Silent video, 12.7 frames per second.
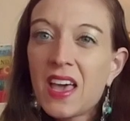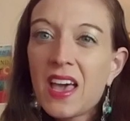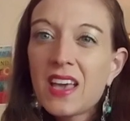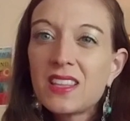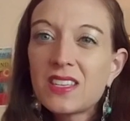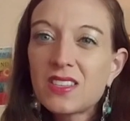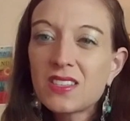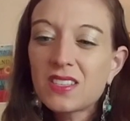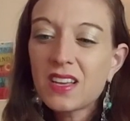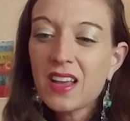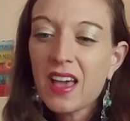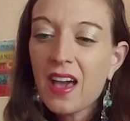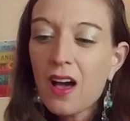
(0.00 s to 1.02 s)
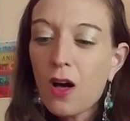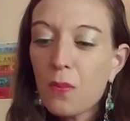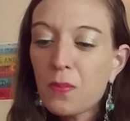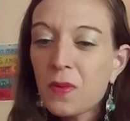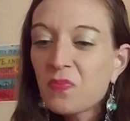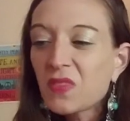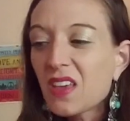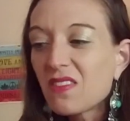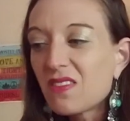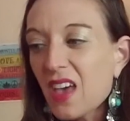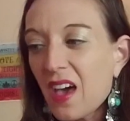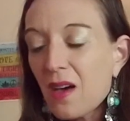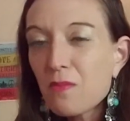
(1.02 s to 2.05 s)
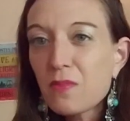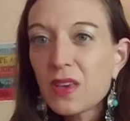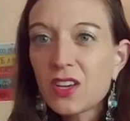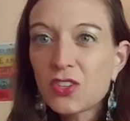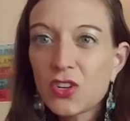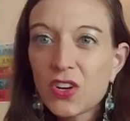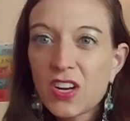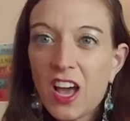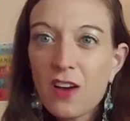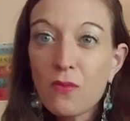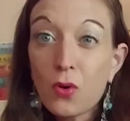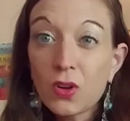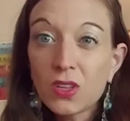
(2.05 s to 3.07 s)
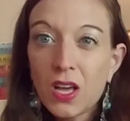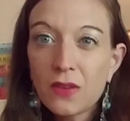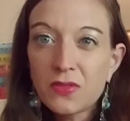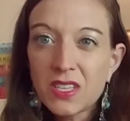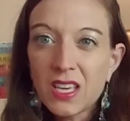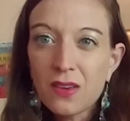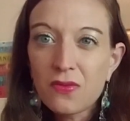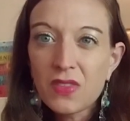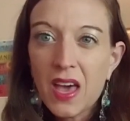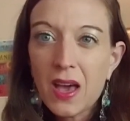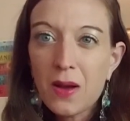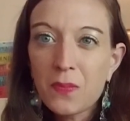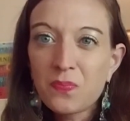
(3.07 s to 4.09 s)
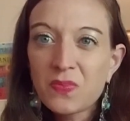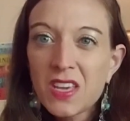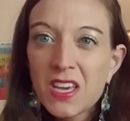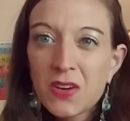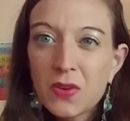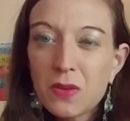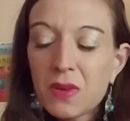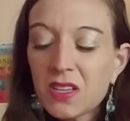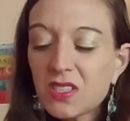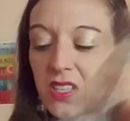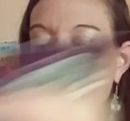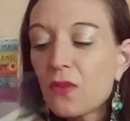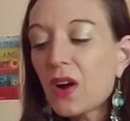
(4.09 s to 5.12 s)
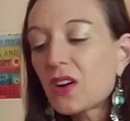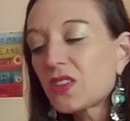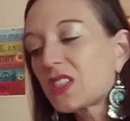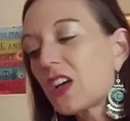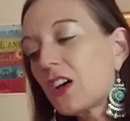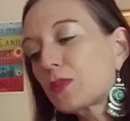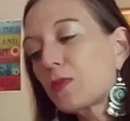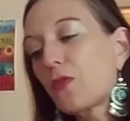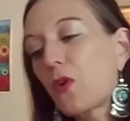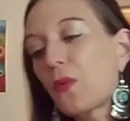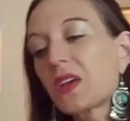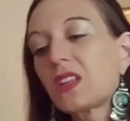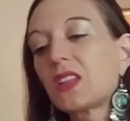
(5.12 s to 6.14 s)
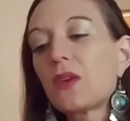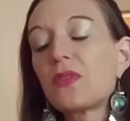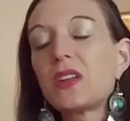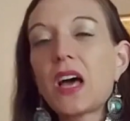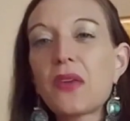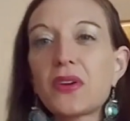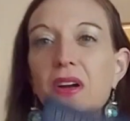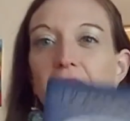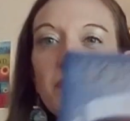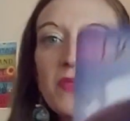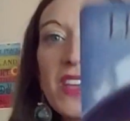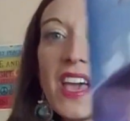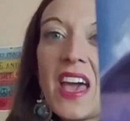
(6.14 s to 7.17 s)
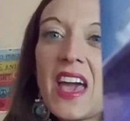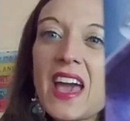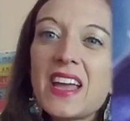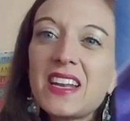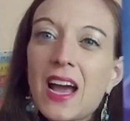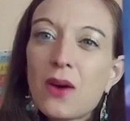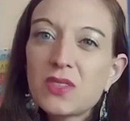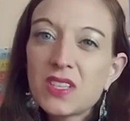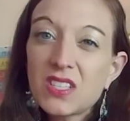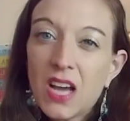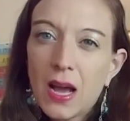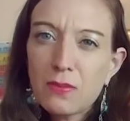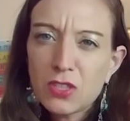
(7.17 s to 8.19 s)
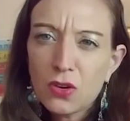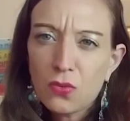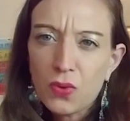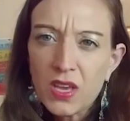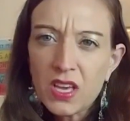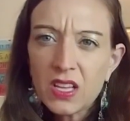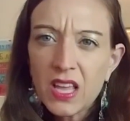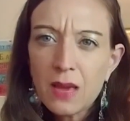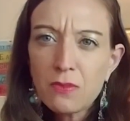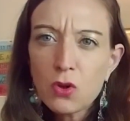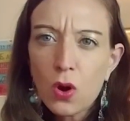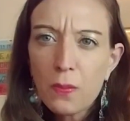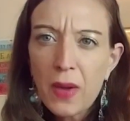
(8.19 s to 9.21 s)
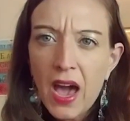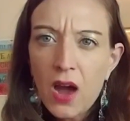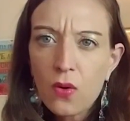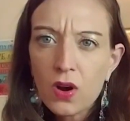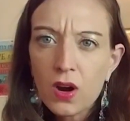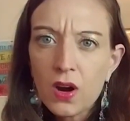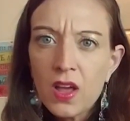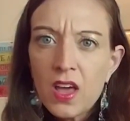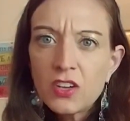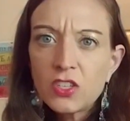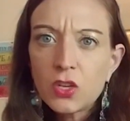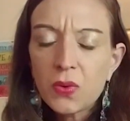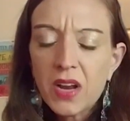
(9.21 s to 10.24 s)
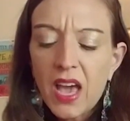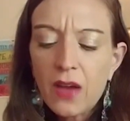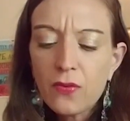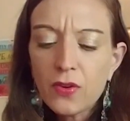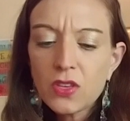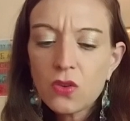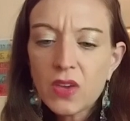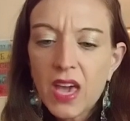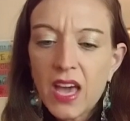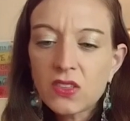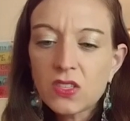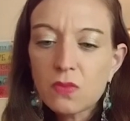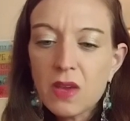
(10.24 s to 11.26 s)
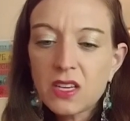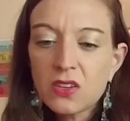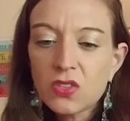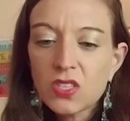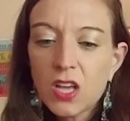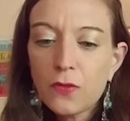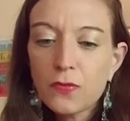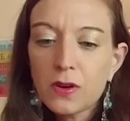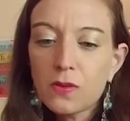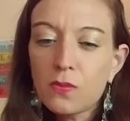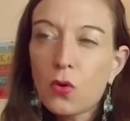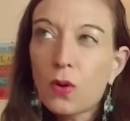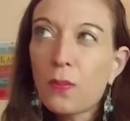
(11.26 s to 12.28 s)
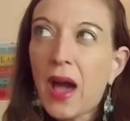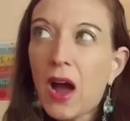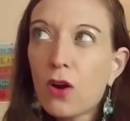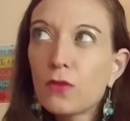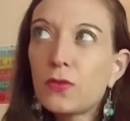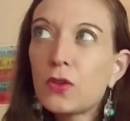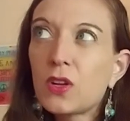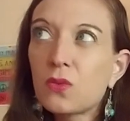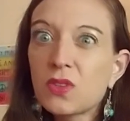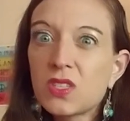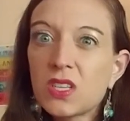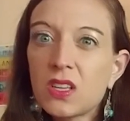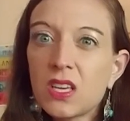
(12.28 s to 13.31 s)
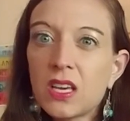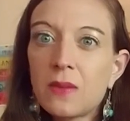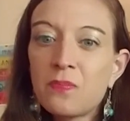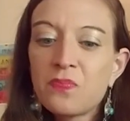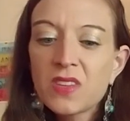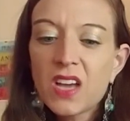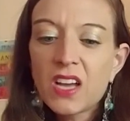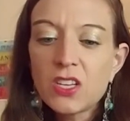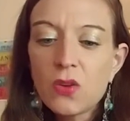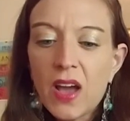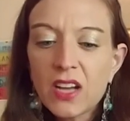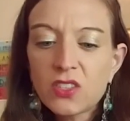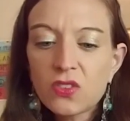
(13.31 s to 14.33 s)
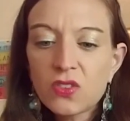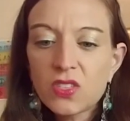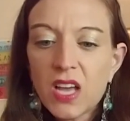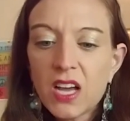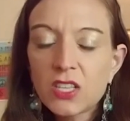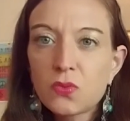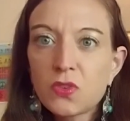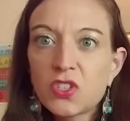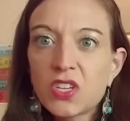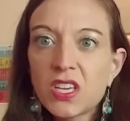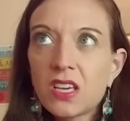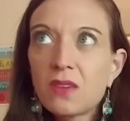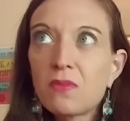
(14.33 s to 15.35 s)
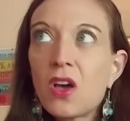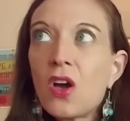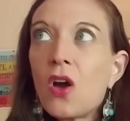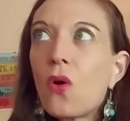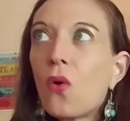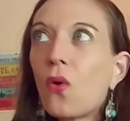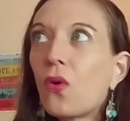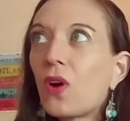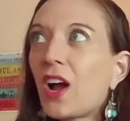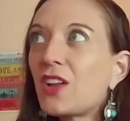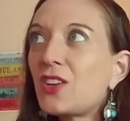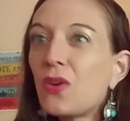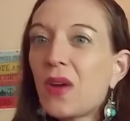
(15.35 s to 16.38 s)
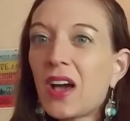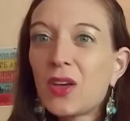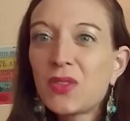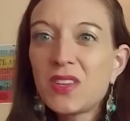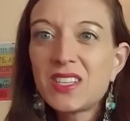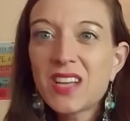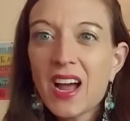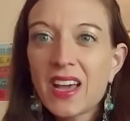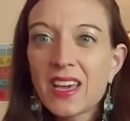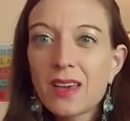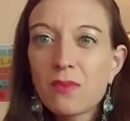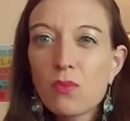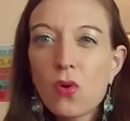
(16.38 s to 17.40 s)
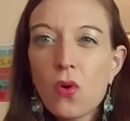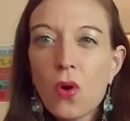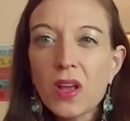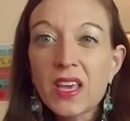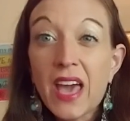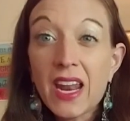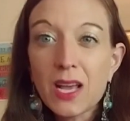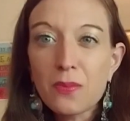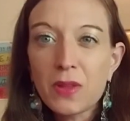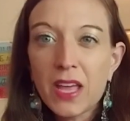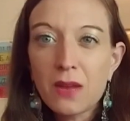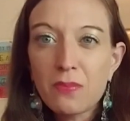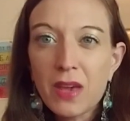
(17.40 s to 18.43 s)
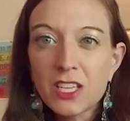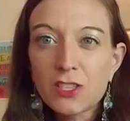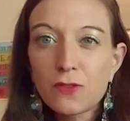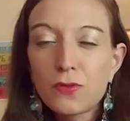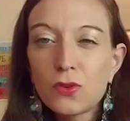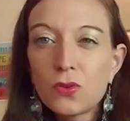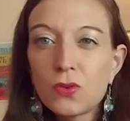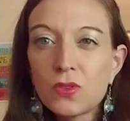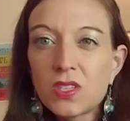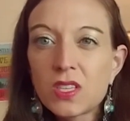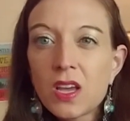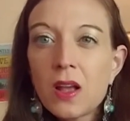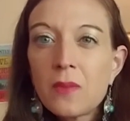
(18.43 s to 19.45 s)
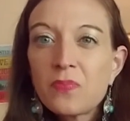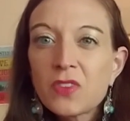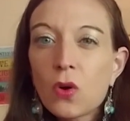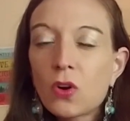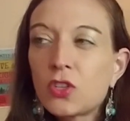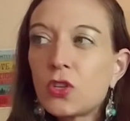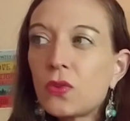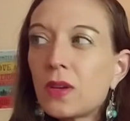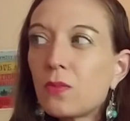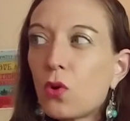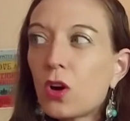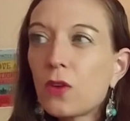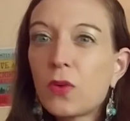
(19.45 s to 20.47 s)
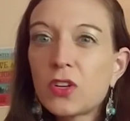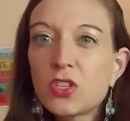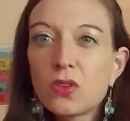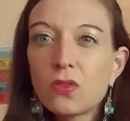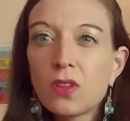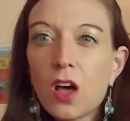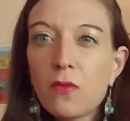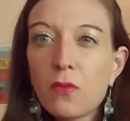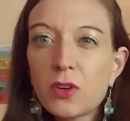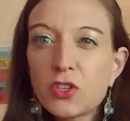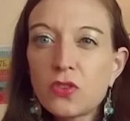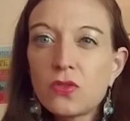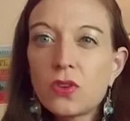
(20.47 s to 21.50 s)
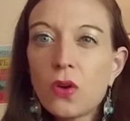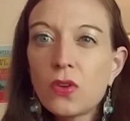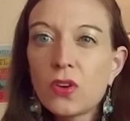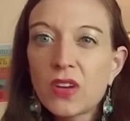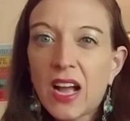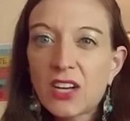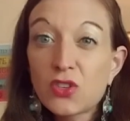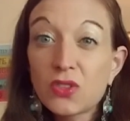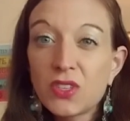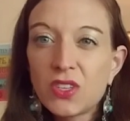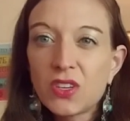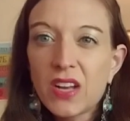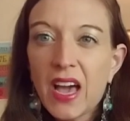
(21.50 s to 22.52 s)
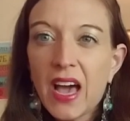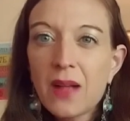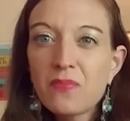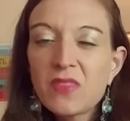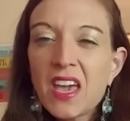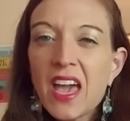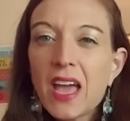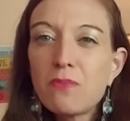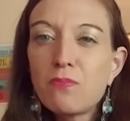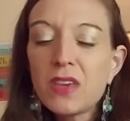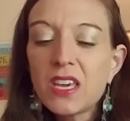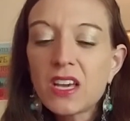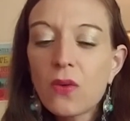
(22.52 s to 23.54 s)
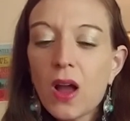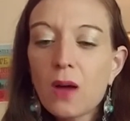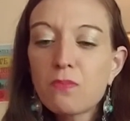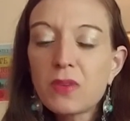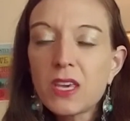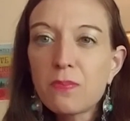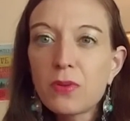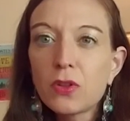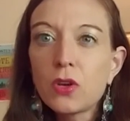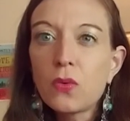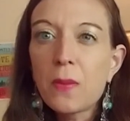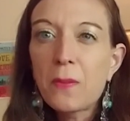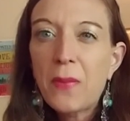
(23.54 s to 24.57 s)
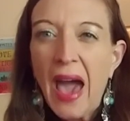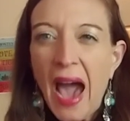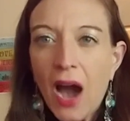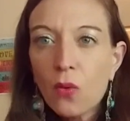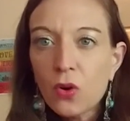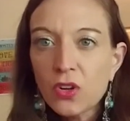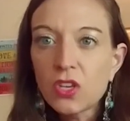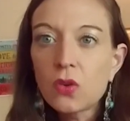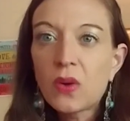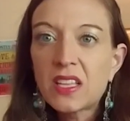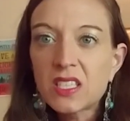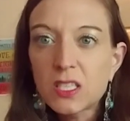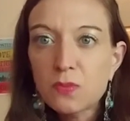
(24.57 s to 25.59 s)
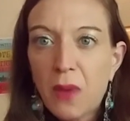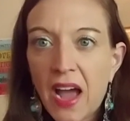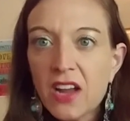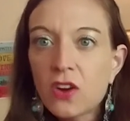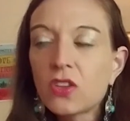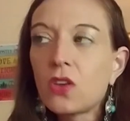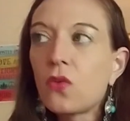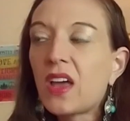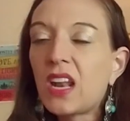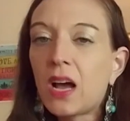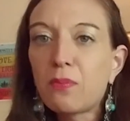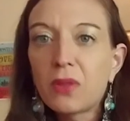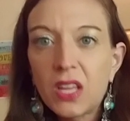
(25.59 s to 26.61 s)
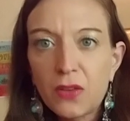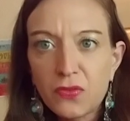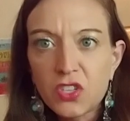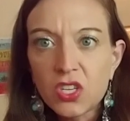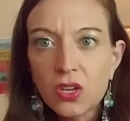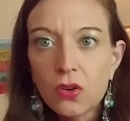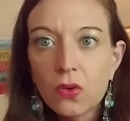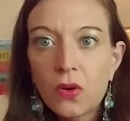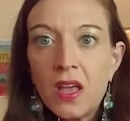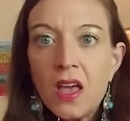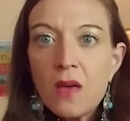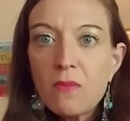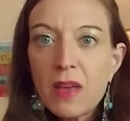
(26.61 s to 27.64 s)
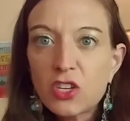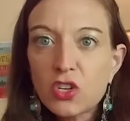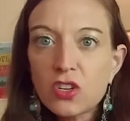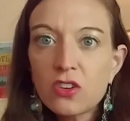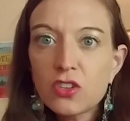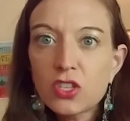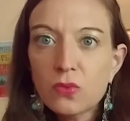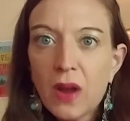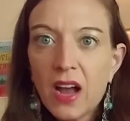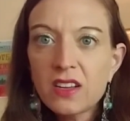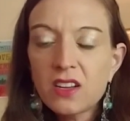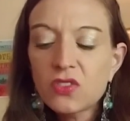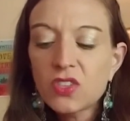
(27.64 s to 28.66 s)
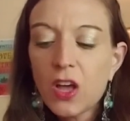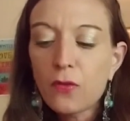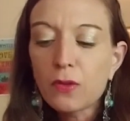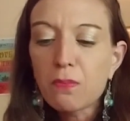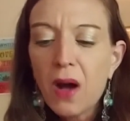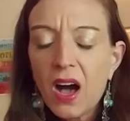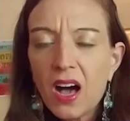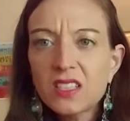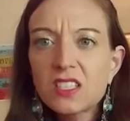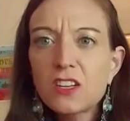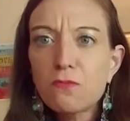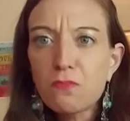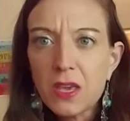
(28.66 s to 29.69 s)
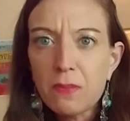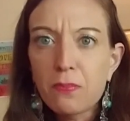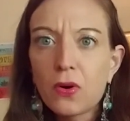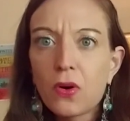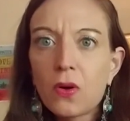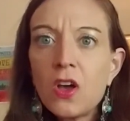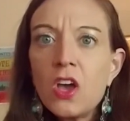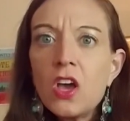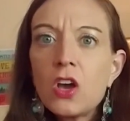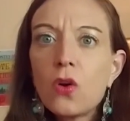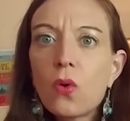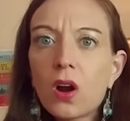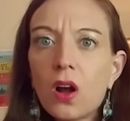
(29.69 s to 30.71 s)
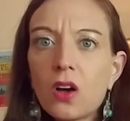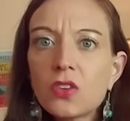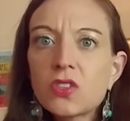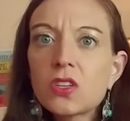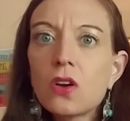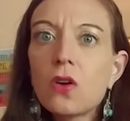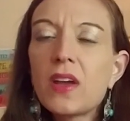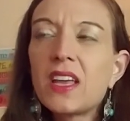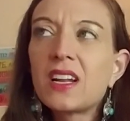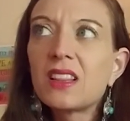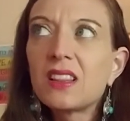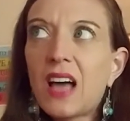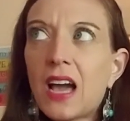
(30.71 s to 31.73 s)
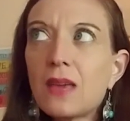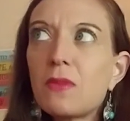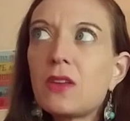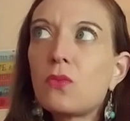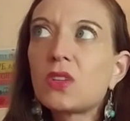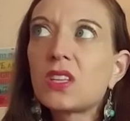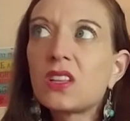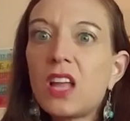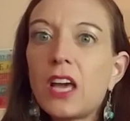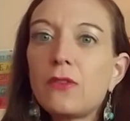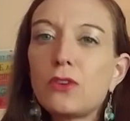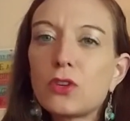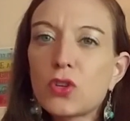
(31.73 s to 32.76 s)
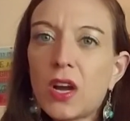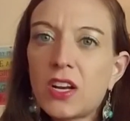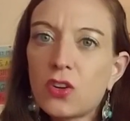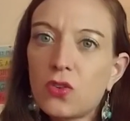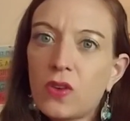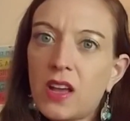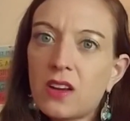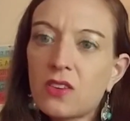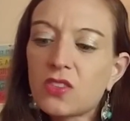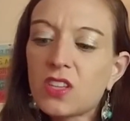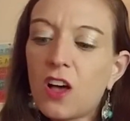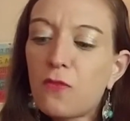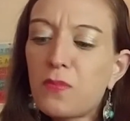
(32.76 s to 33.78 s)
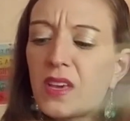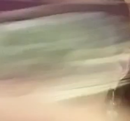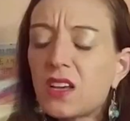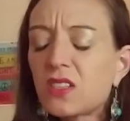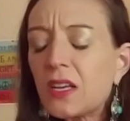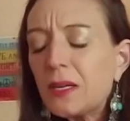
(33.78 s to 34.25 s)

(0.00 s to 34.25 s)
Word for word: This is going to help them, because you're going to have more love to give them. We must love ourselves before we can love another. And now is a time to reclaim your power. Do whatever you can to make yourself feel more powerful and resilient. A new exercise regime, or a new healthy diet, more organic plant-based foods, or doing more of what you love and what you know you're naturally good at, and being around people who empower you, inspire you, and uplift you. Make sure you're surrounding yourself with positive people who are also in alignment with the life you're trying to create yourself, because